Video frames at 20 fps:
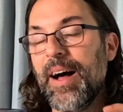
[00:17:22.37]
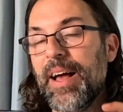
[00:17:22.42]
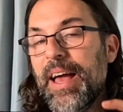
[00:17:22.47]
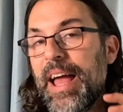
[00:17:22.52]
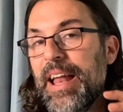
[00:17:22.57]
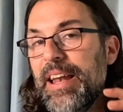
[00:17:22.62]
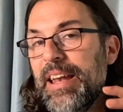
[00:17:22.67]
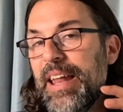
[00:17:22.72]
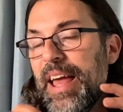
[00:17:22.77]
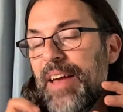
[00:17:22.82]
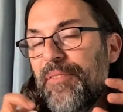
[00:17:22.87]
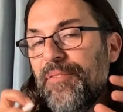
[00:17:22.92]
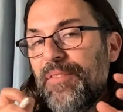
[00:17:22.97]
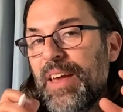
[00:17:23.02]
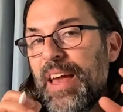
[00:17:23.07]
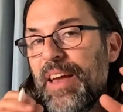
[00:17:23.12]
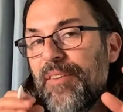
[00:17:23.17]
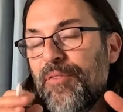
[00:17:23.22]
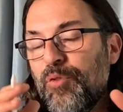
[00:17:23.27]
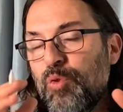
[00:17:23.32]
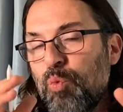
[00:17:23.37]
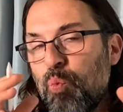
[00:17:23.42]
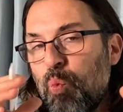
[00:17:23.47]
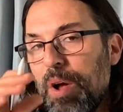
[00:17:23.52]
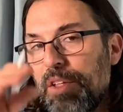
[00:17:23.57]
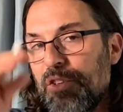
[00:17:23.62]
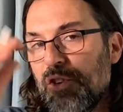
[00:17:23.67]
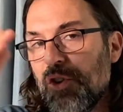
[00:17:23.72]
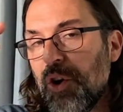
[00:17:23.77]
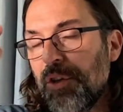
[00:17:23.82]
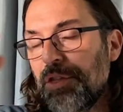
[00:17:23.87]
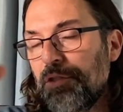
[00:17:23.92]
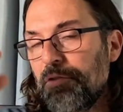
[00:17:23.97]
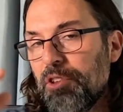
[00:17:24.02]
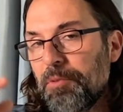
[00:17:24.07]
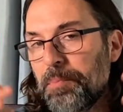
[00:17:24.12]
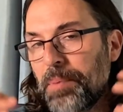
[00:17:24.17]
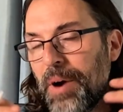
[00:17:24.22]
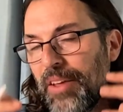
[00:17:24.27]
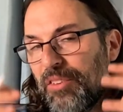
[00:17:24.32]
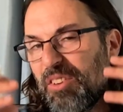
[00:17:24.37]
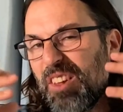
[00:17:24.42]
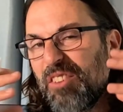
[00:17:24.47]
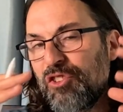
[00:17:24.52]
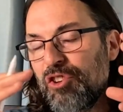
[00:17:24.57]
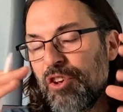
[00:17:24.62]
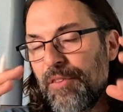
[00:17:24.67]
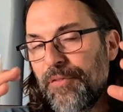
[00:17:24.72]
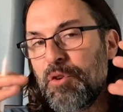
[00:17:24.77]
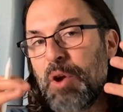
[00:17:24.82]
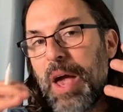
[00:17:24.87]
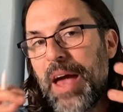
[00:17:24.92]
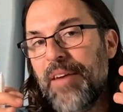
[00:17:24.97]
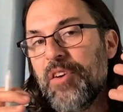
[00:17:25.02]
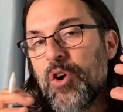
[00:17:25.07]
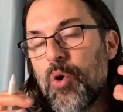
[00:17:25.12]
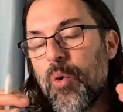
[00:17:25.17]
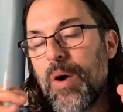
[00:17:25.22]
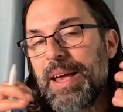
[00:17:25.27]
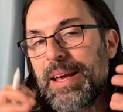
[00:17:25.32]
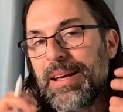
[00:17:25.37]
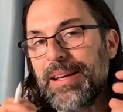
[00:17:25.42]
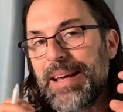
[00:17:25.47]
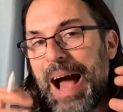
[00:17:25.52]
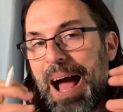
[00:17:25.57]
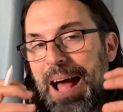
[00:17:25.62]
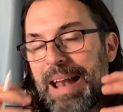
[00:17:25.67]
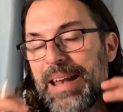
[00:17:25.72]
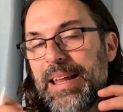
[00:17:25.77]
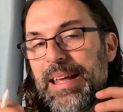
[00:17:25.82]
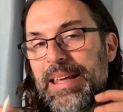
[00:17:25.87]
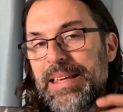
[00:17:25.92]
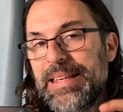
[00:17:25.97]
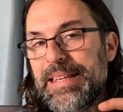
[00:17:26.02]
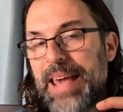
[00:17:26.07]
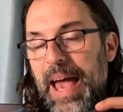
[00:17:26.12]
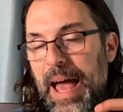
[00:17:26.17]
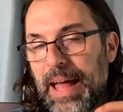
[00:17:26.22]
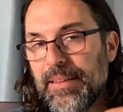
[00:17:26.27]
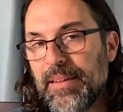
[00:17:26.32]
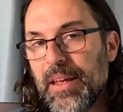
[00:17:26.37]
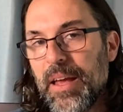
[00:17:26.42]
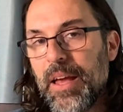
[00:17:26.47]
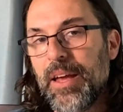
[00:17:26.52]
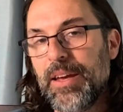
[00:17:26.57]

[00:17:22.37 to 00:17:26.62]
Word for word: And if when you go through this process, if you haven't quite gotten it yet,